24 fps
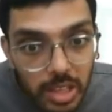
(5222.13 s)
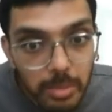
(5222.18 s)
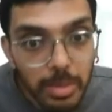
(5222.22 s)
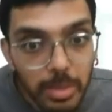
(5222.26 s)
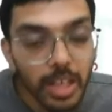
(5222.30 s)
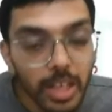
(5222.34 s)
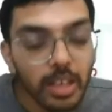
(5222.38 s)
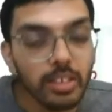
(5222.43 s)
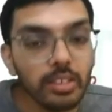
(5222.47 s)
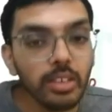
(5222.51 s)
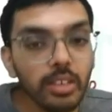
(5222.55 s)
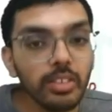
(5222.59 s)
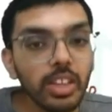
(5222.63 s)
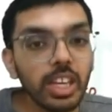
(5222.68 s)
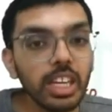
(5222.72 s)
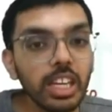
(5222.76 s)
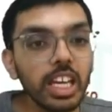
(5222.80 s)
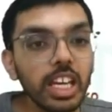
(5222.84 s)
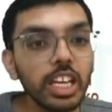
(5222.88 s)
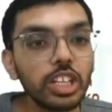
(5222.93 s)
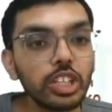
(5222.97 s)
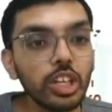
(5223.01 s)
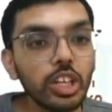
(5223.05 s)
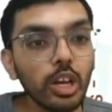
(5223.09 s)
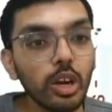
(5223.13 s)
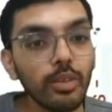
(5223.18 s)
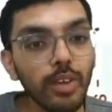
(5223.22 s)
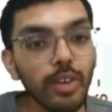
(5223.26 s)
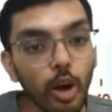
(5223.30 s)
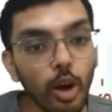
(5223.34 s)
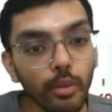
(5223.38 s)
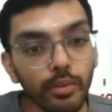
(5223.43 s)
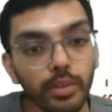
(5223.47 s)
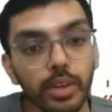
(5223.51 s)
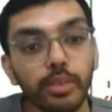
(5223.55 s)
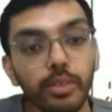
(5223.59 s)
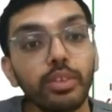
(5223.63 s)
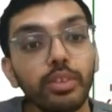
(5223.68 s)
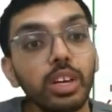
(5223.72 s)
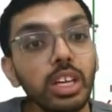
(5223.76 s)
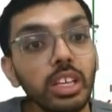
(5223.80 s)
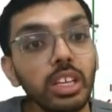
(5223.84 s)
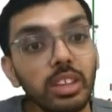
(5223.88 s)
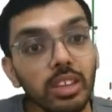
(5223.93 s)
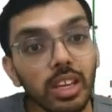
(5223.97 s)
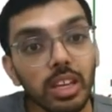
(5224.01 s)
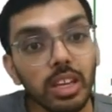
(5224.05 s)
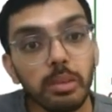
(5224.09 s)
because of the nature of how
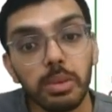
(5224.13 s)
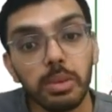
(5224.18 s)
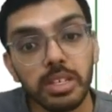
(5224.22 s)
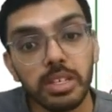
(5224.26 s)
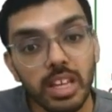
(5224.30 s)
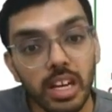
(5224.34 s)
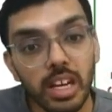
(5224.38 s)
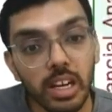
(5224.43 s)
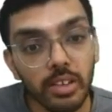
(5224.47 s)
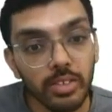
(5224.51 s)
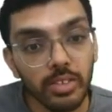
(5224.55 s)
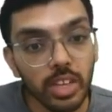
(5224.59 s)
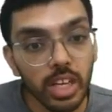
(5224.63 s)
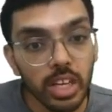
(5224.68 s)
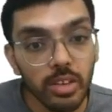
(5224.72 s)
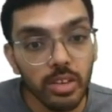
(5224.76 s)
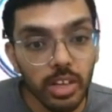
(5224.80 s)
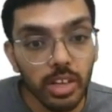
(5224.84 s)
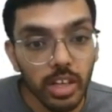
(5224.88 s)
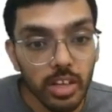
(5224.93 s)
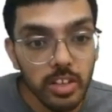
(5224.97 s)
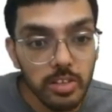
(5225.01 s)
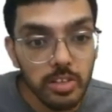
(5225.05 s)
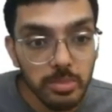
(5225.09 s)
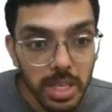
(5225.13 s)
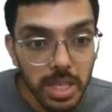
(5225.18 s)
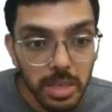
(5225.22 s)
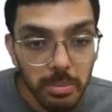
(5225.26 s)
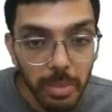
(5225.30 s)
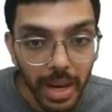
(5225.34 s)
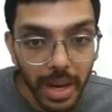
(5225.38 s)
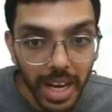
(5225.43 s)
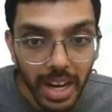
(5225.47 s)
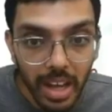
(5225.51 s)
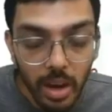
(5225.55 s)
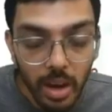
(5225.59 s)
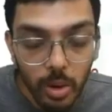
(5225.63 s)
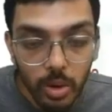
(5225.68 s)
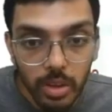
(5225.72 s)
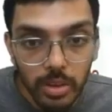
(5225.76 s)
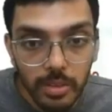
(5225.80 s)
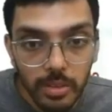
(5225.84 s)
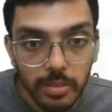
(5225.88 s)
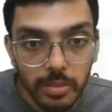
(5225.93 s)
53% of the dividend is being paid out.